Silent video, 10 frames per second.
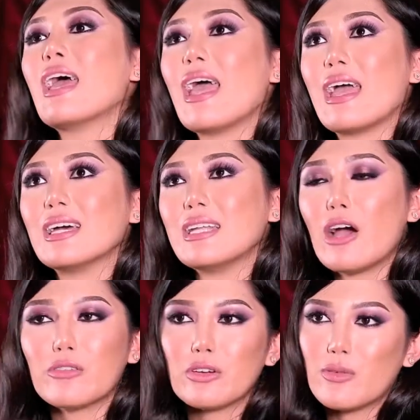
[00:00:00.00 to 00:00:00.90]
And
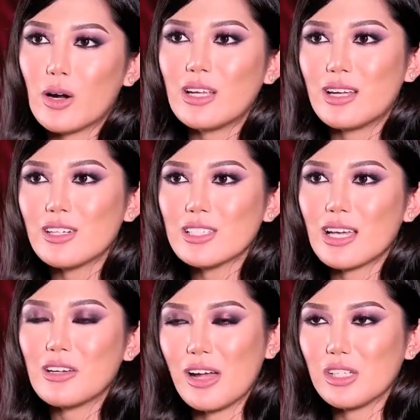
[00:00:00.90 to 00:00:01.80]
after 4 years,
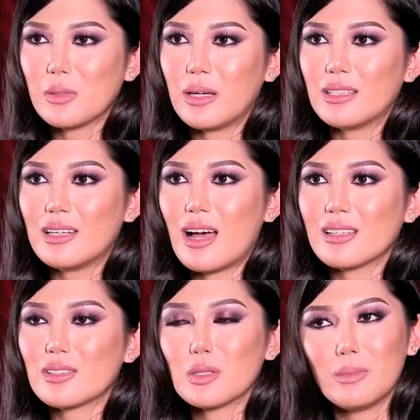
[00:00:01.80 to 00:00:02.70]
I graduated
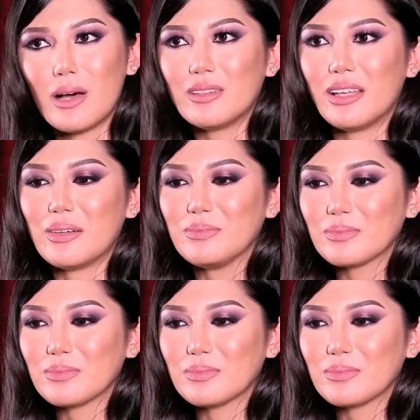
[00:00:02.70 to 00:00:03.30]
as cum laude.